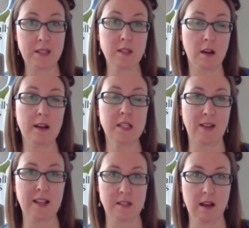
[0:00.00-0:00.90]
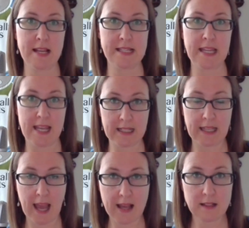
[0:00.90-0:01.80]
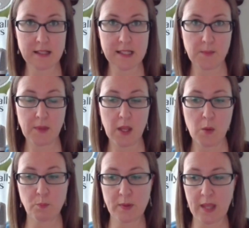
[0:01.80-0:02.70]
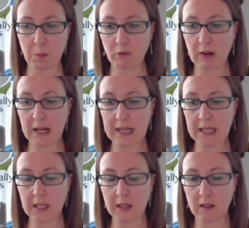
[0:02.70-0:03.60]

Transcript: signs of anxiety in cats, but they were really